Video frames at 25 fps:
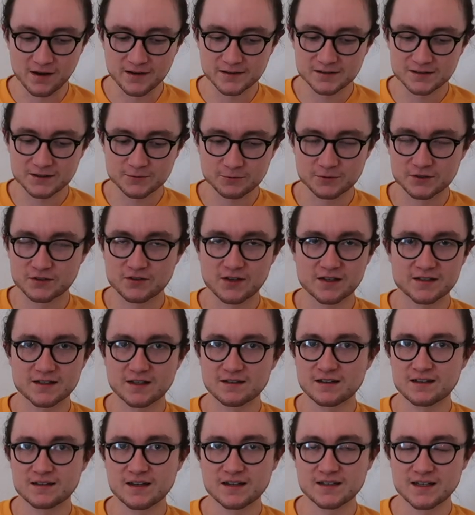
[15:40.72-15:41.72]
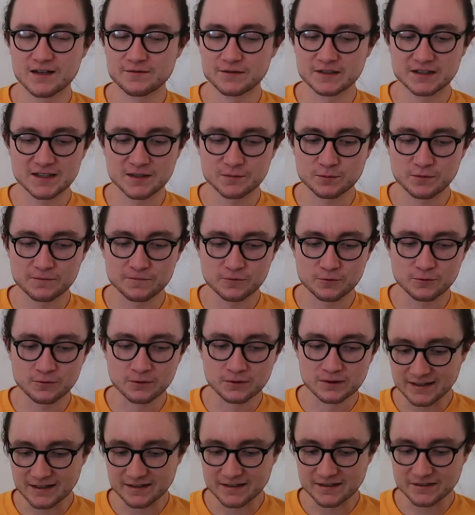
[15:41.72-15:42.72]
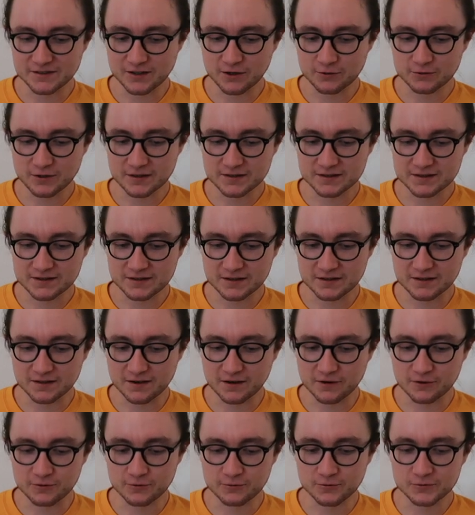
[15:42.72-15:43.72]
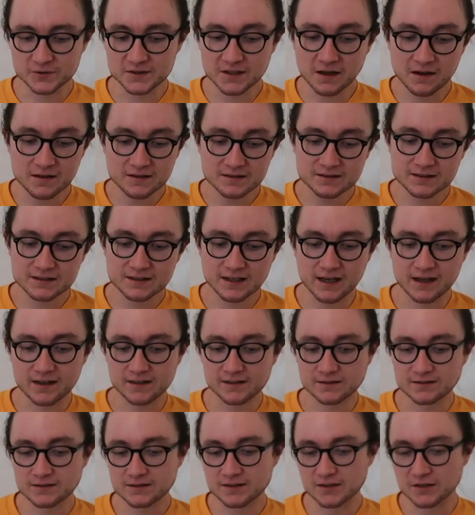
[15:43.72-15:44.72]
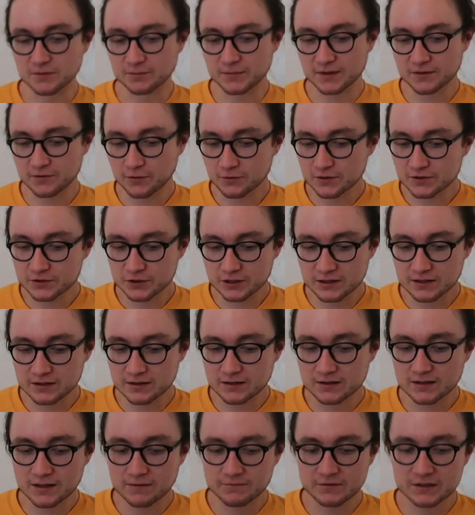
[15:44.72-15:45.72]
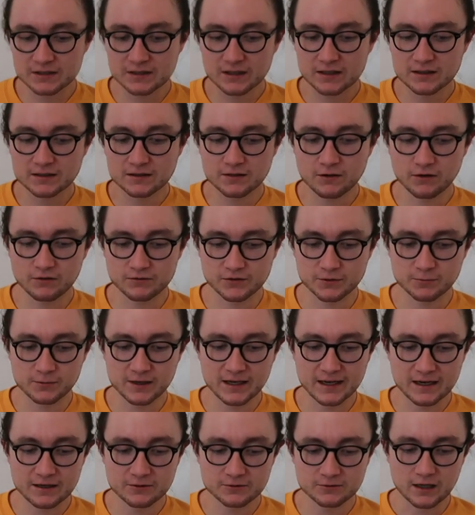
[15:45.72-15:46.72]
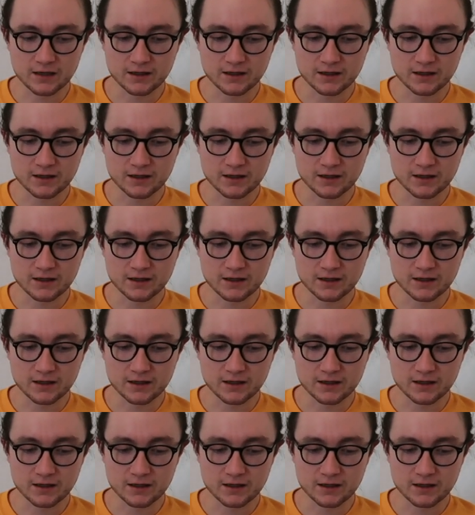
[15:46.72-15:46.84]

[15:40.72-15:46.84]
lights, which they said that they'd never seen before. Yeah, they told us the whole science and the mythology and everything on the way out,